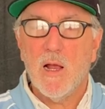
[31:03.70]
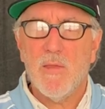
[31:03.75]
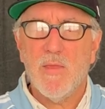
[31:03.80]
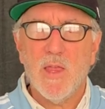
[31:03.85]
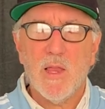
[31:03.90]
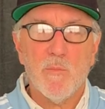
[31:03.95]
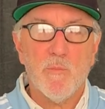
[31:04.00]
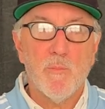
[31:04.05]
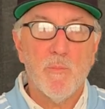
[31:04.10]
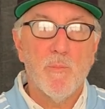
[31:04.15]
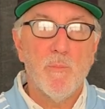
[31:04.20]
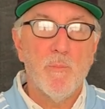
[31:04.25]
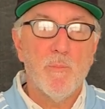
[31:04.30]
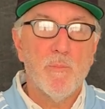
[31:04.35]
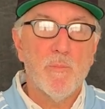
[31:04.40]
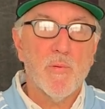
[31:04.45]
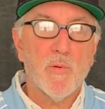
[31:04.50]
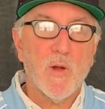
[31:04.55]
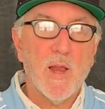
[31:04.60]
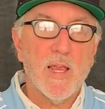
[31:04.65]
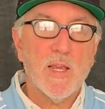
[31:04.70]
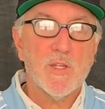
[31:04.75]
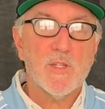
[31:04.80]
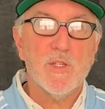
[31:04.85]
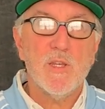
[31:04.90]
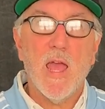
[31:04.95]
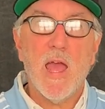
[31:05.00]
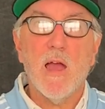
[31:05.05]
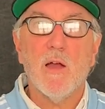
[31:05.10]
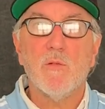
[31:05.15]
think it breaks
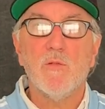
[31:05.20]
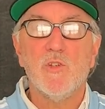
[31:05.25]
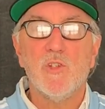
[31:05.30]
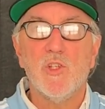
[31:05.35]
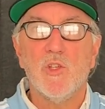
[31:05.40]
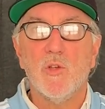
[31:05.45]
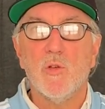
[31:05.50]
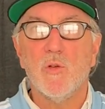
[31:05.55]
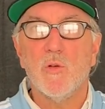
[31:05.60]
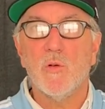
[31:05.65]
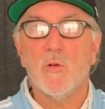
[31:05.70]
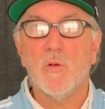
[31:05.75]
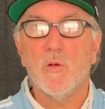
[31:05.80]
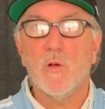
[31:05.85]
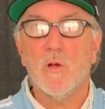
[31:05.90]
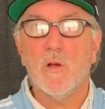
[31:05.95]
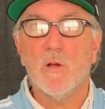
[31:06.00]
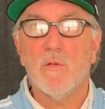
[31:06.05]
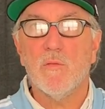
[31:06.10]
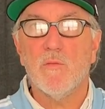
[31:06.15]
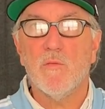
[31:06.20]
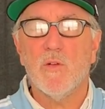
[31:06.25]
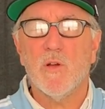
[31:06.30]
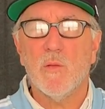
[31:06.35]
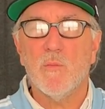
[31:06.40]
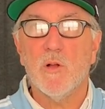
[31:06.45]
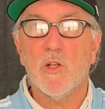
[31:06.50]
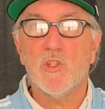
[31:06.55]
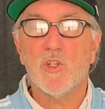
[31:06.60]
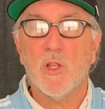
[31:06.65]
down to very
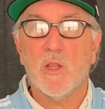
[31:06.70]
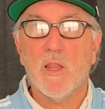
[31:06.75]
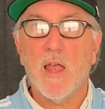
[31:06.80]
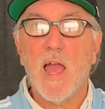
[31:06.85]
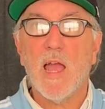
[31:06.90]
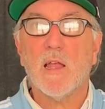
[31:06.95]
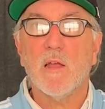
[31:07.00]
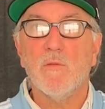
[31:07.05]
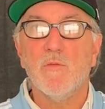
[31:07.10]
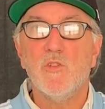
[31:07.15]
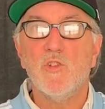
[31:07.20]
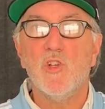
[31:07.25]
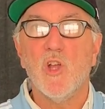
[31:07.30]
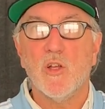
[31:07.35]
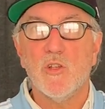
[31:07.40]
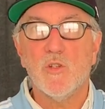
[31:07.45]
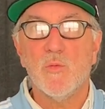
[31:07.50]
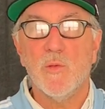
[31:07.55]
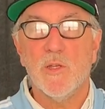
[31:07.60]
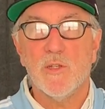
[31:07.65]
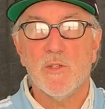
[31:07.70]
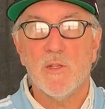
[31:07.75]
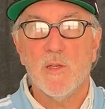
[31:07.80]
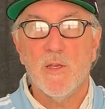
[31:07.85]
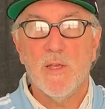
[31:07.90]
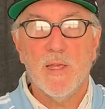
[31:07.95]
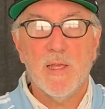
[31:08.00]
much a lack of judgment.